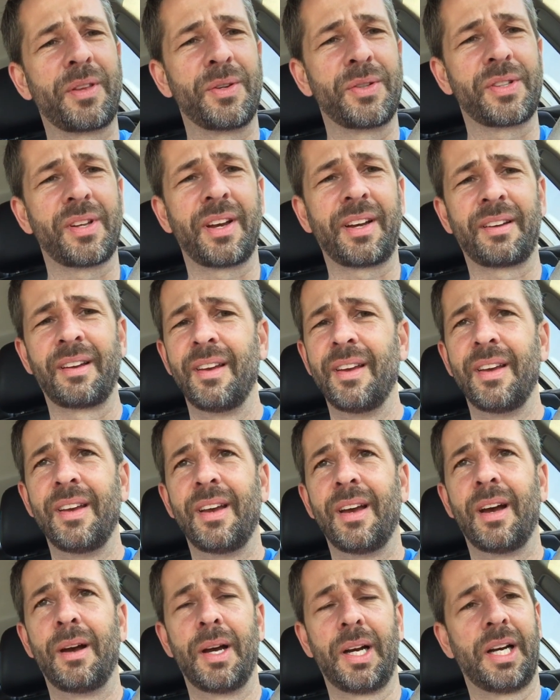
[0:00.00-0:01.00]
there's like
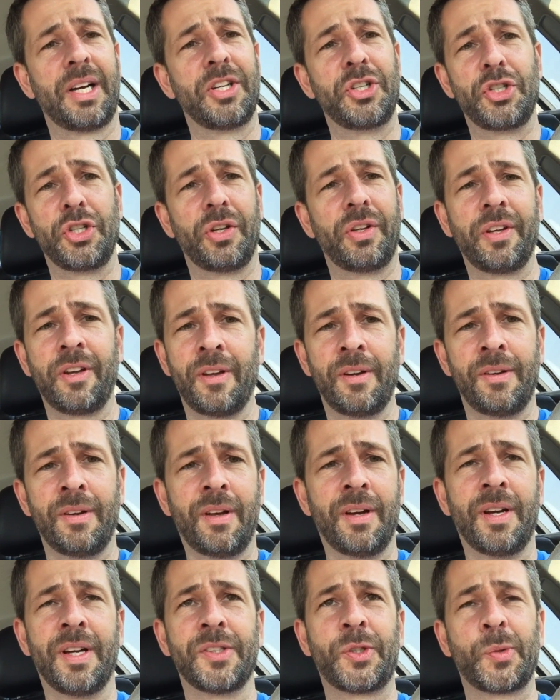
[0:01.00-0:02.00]
a gajillion
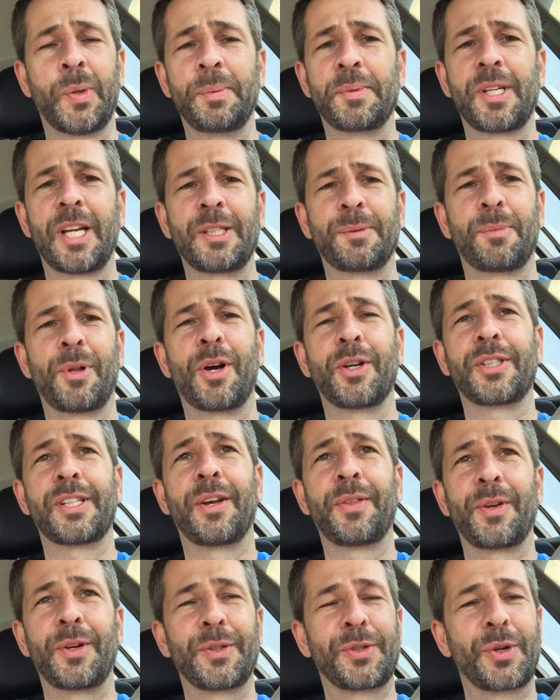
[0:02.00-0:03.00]
sweepstakes blogs
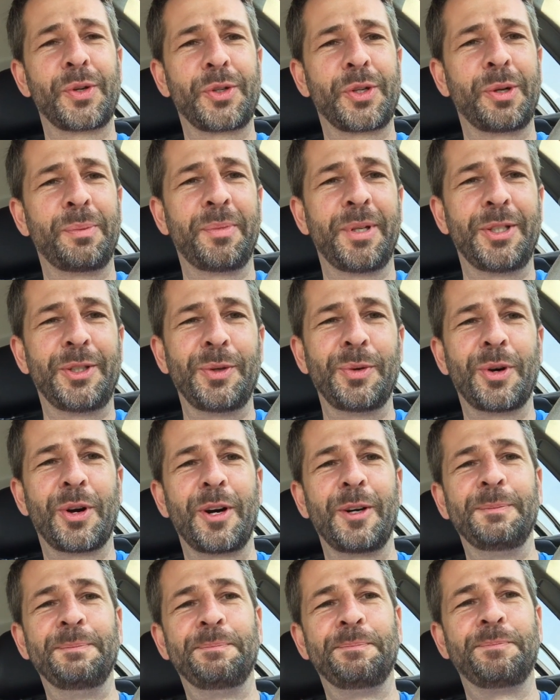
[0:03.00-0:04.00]
out there, so it shouldn't be too hard.